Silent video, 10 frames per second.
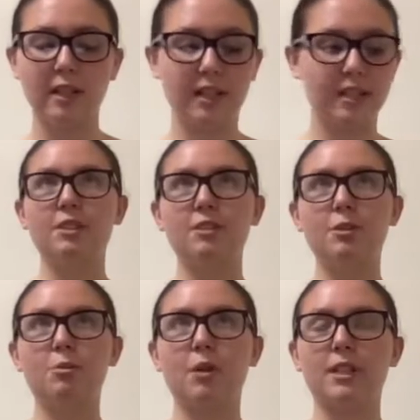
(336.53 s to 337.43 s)
And if
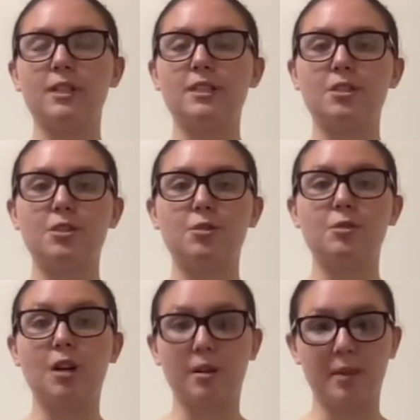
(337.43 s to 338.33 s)
you wanted to
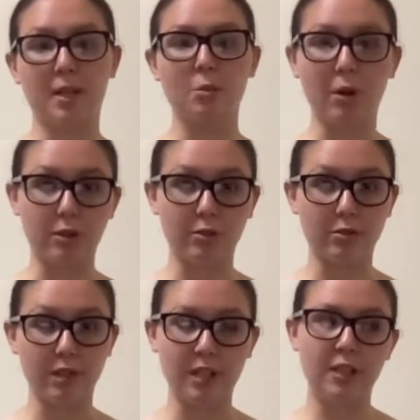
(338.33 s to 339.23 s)
not make the water
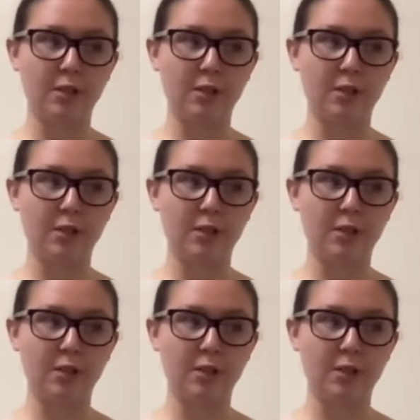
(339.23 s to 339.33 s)
free,